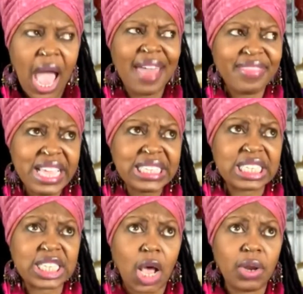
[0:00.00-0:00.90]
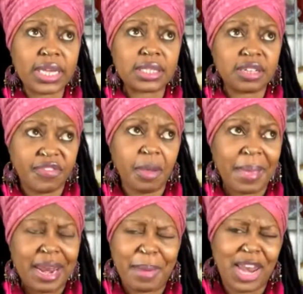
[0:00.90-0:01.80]
And this is only to feel
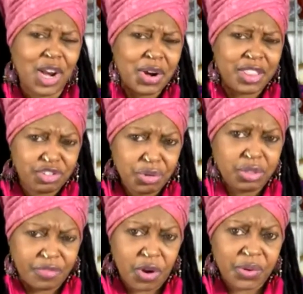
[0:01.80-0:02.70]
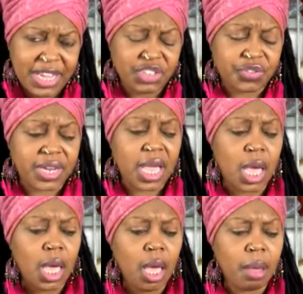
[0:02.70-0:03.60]
bad about learning the truth of their own history.
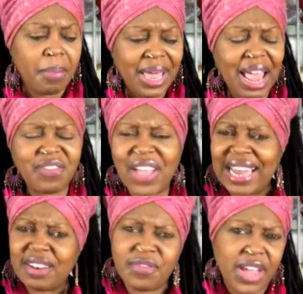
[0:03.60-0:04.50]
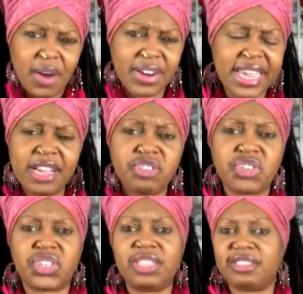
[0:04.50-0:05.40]
But I find it very
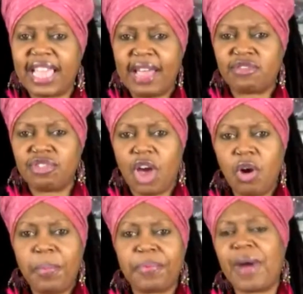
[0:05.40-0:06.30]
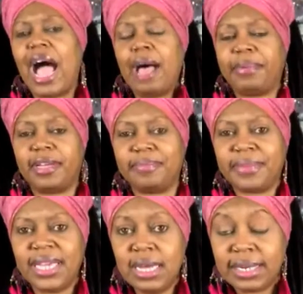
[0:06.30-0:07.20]
interesting that they have no problem
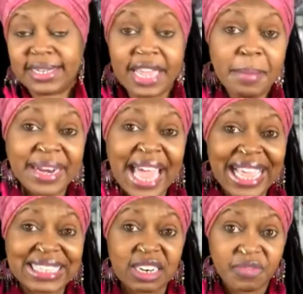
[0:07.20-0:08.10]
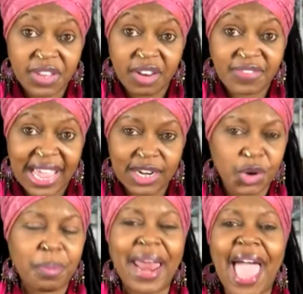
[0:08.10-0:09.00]
demonizing and vilifying
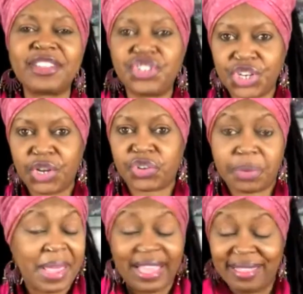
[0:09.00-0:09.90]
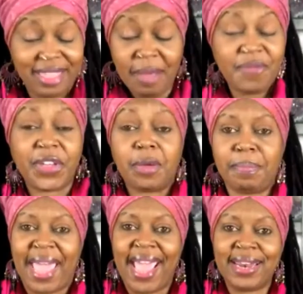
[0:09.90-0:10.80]
little black children and making them feel
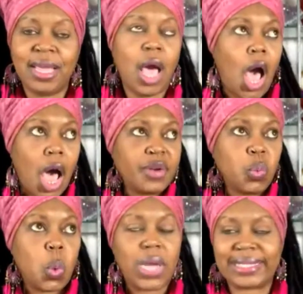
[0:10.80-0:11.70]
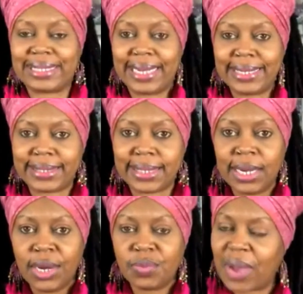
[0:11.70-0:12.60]
bad, unwanted,
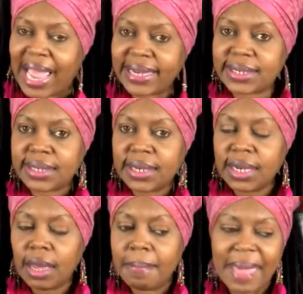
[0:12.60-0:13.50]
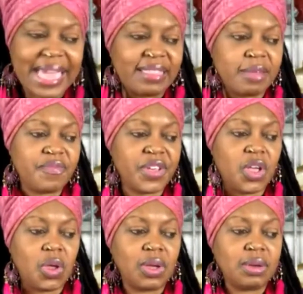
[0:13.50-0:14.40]
right? Making them
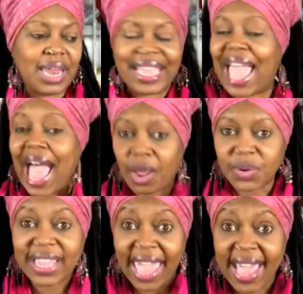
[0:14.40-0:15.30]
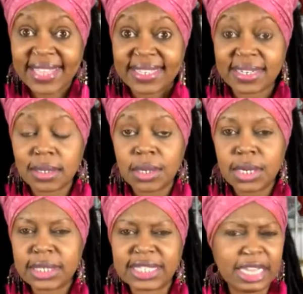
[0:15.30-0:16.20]
feel like outcast
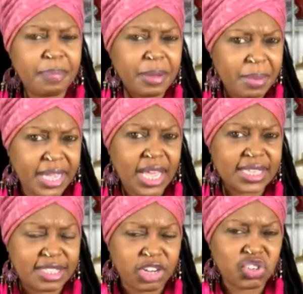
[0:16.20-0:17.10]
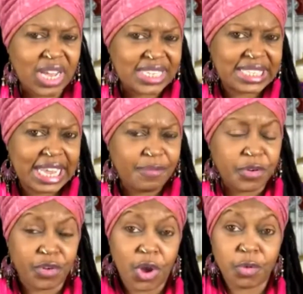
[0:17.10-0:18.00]
simply because they're trying to stand up
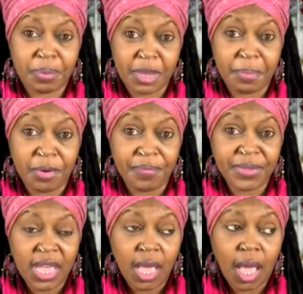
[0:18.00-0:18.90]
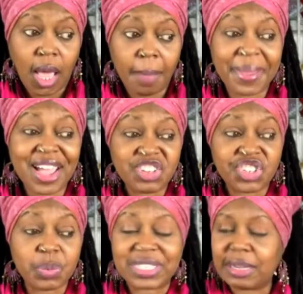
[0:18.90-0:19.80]
for their own people. Because
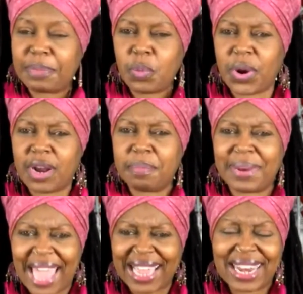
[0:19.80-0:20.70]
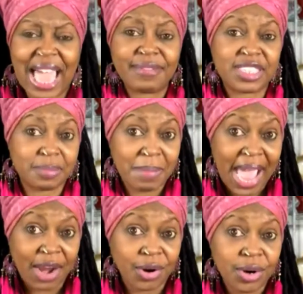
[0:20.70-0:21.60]
she was simply wearing Black Lives
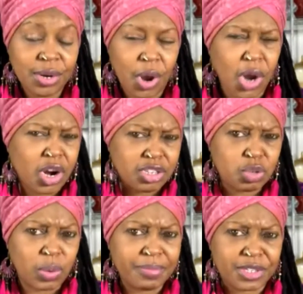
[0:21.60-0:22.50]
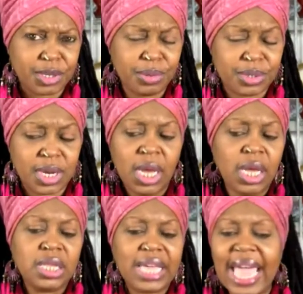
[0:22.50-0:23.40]
Matter on her swimsuit.
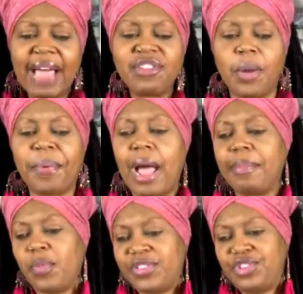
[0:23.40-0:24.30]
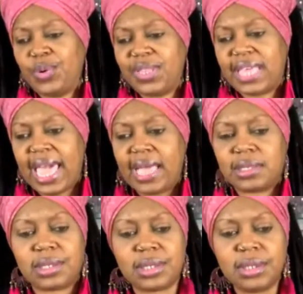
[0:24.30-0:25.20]
They have no problem with doing that.